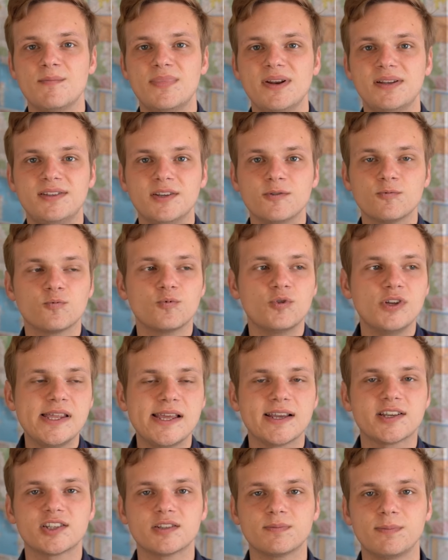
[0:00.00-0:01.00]
but it didn't
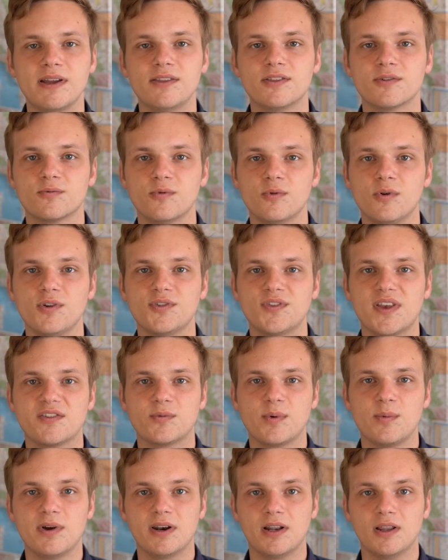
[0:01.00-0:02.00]
really explain the rules
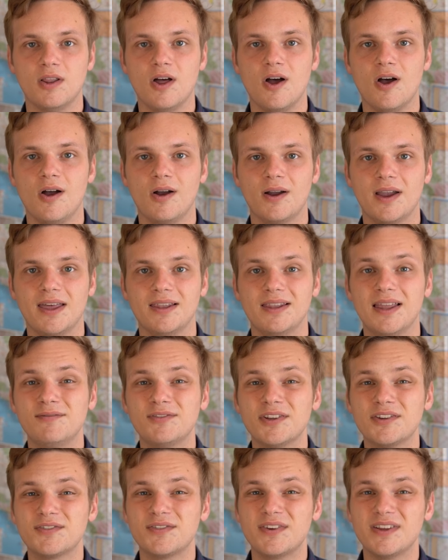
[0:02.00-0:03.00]
as we went along and
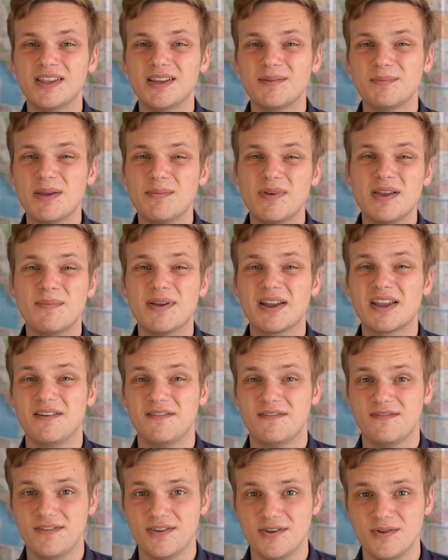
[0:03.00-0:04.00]
left us feeling maybe a bit
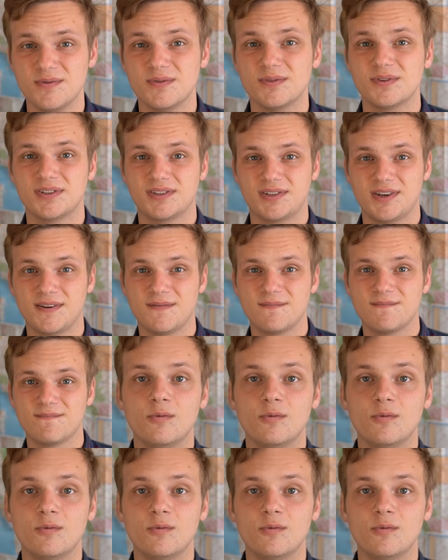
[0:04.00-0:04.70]
confused.